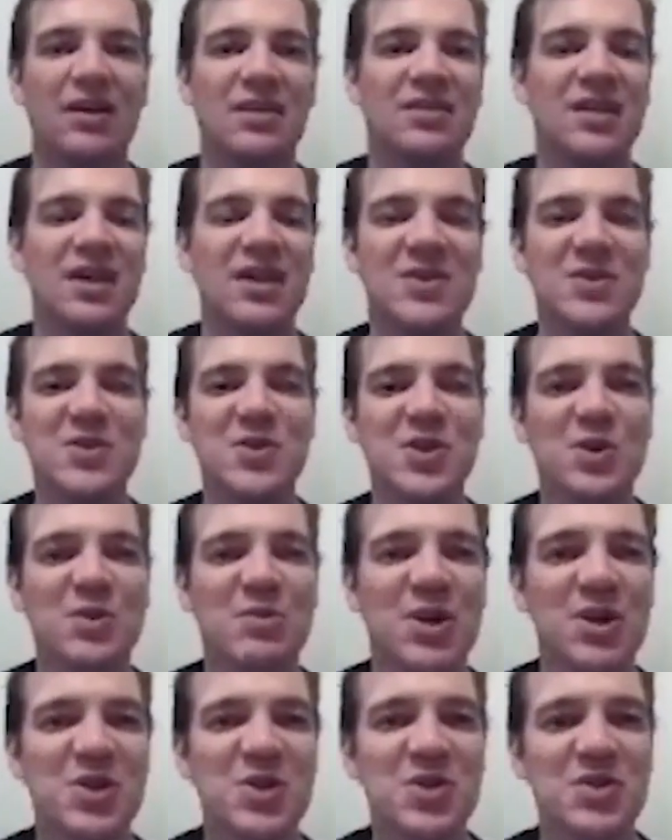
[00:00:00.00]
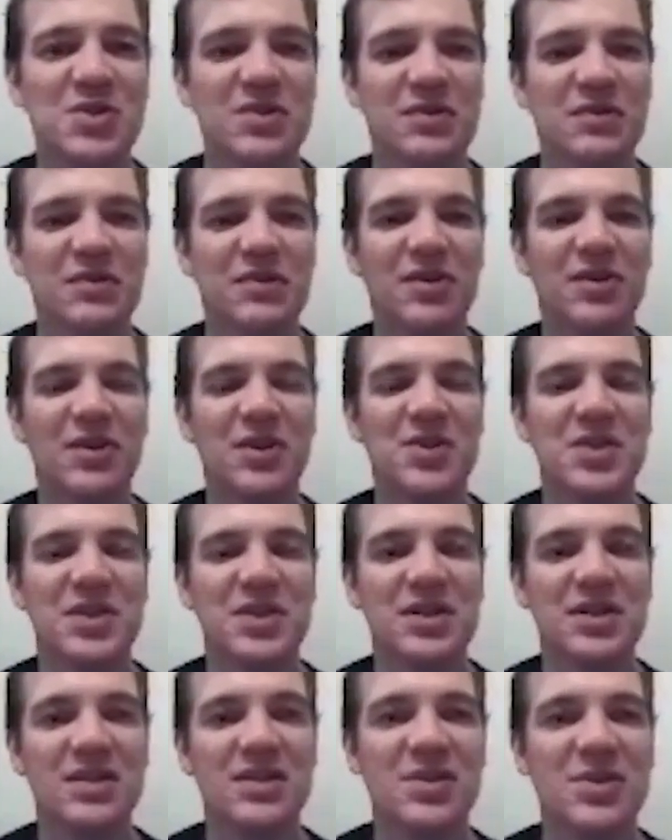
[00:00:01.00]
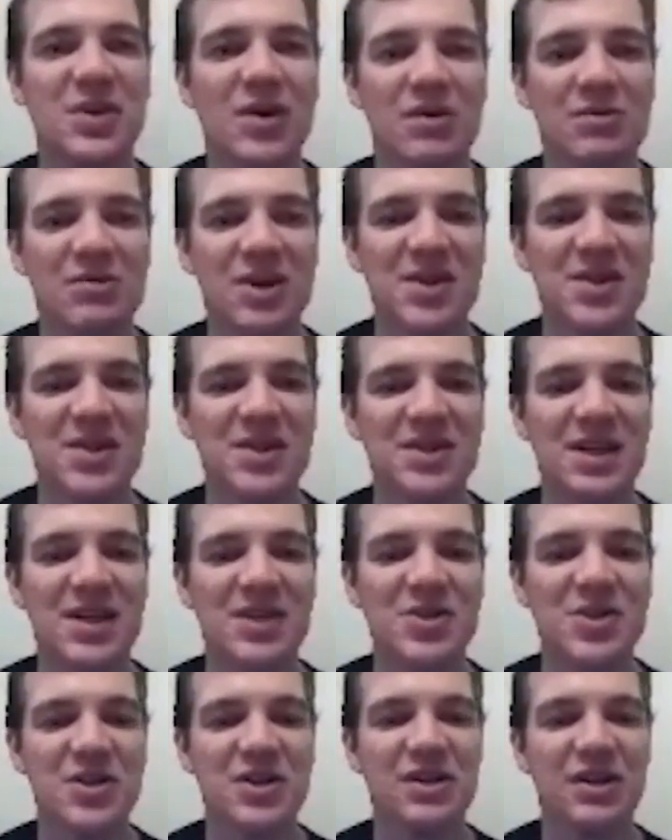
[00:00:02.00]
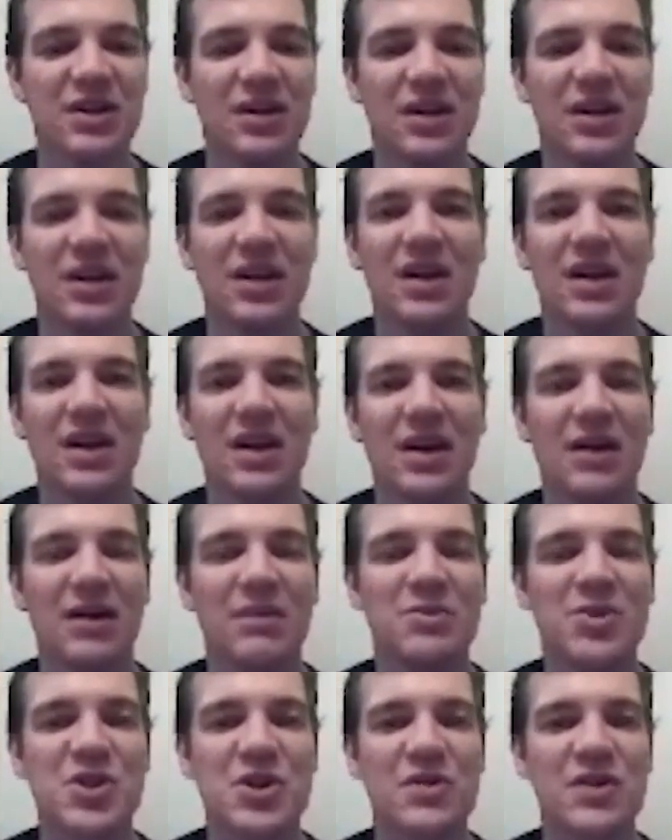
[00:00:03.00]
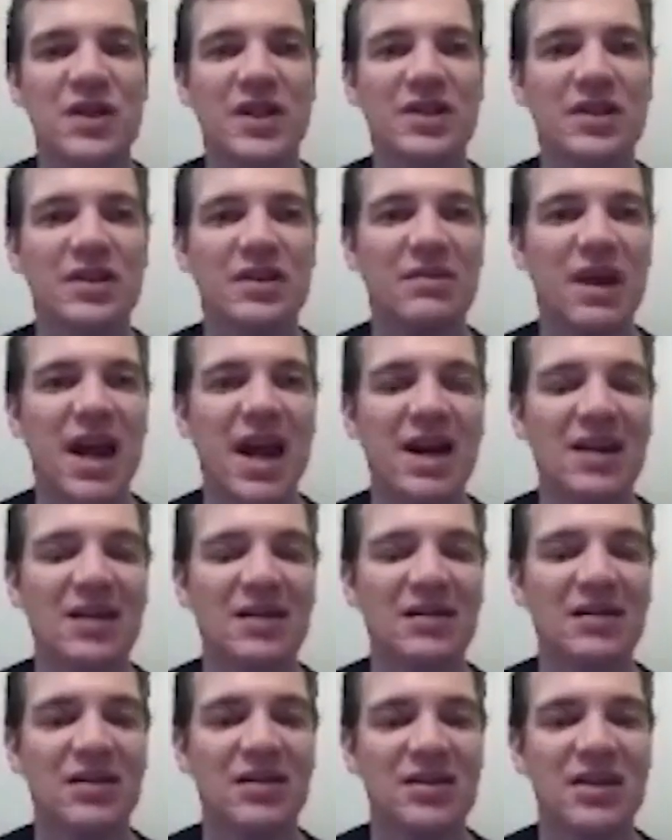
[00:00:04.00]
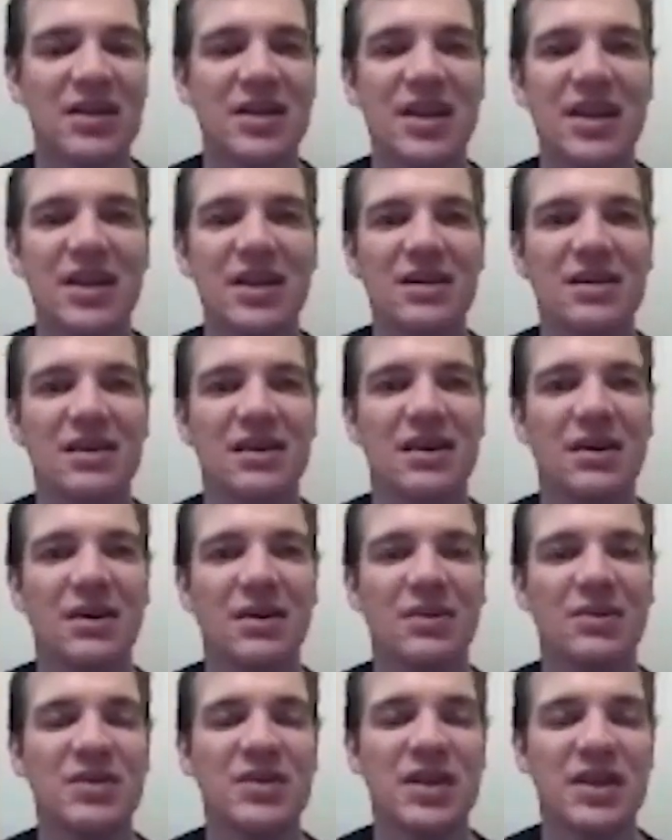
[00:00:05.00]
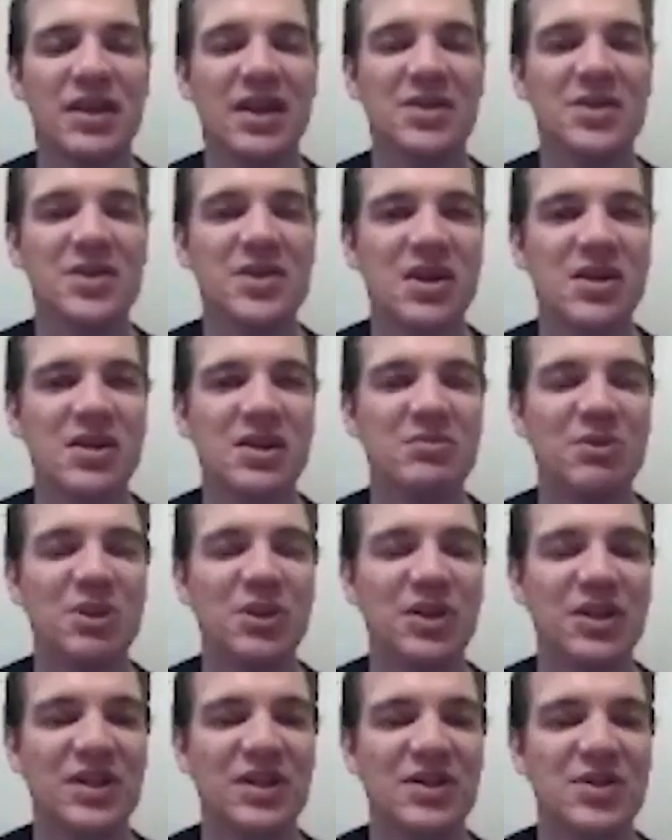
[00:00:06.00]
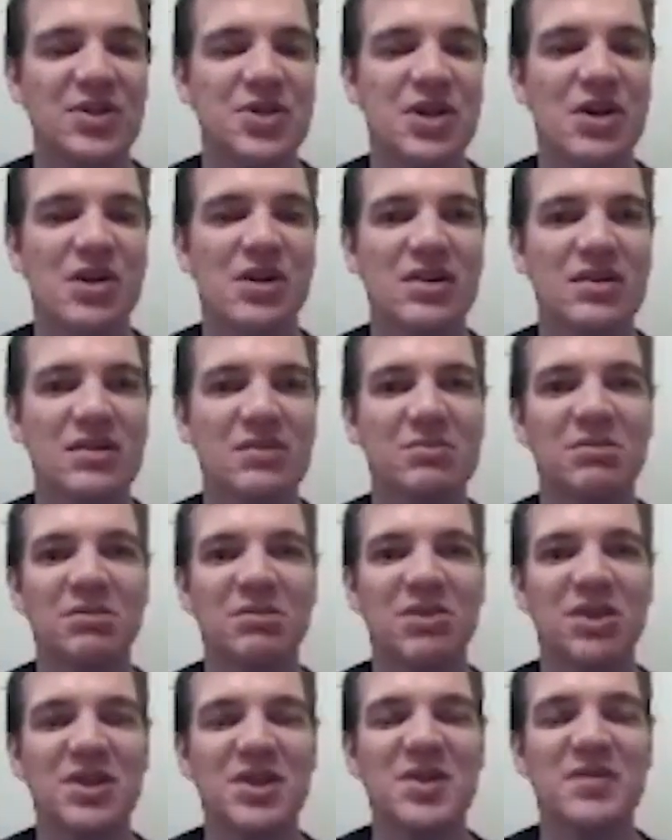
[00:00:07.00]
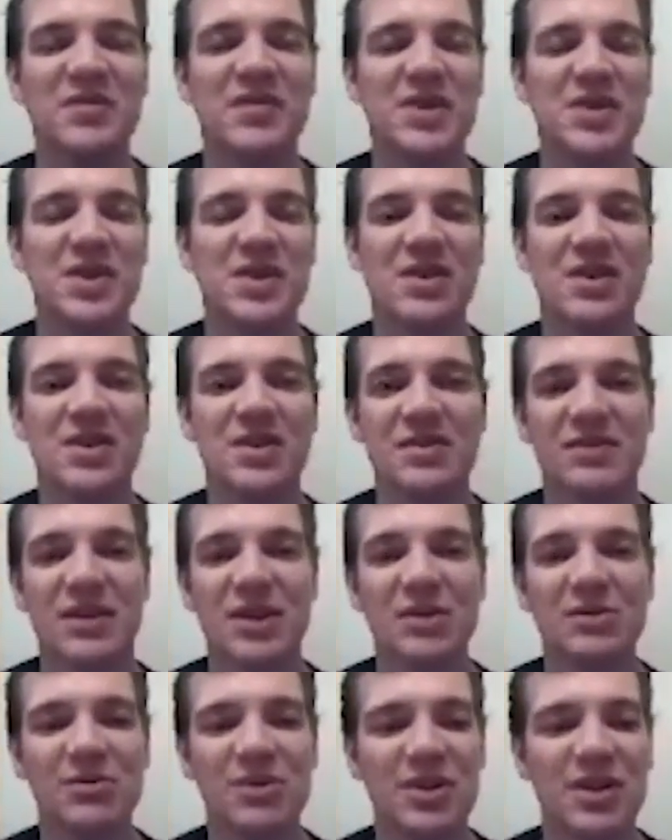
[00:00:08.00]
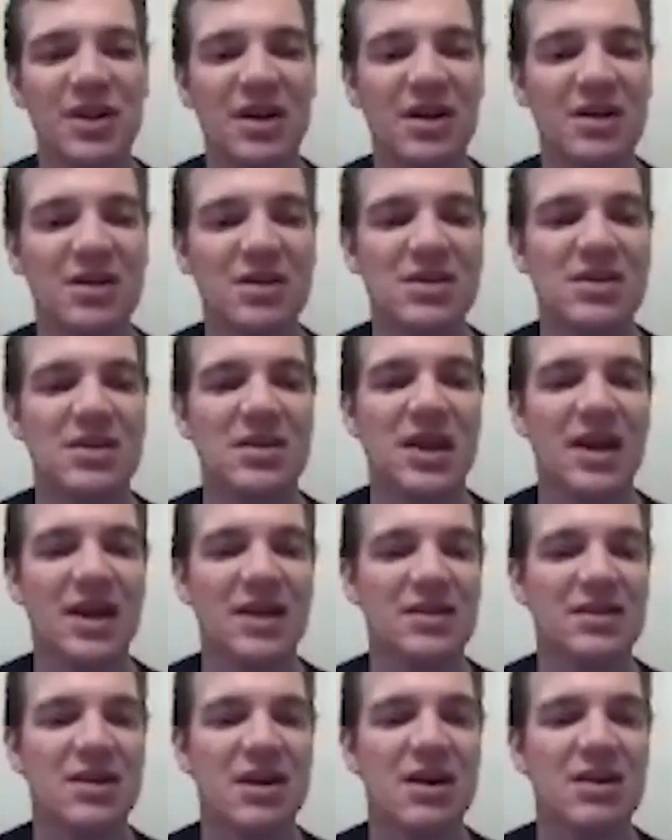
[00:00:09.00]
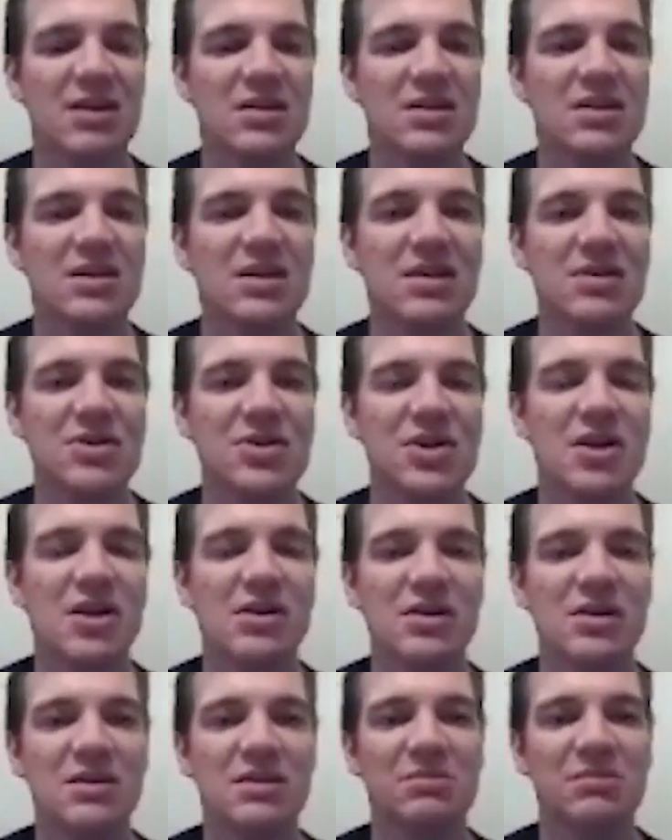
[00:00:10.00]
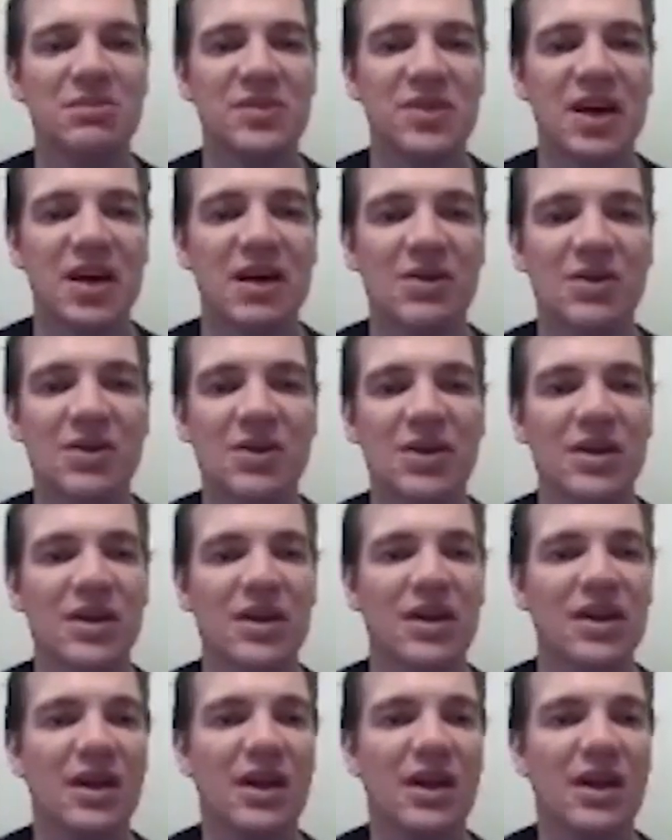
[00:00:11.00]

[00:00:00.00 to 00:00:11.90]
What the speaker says: Thank you so much for listening to our presentation. During the hackathon today, to get started building on Shardeum, please visit our developer docs at docs.shardeum.org.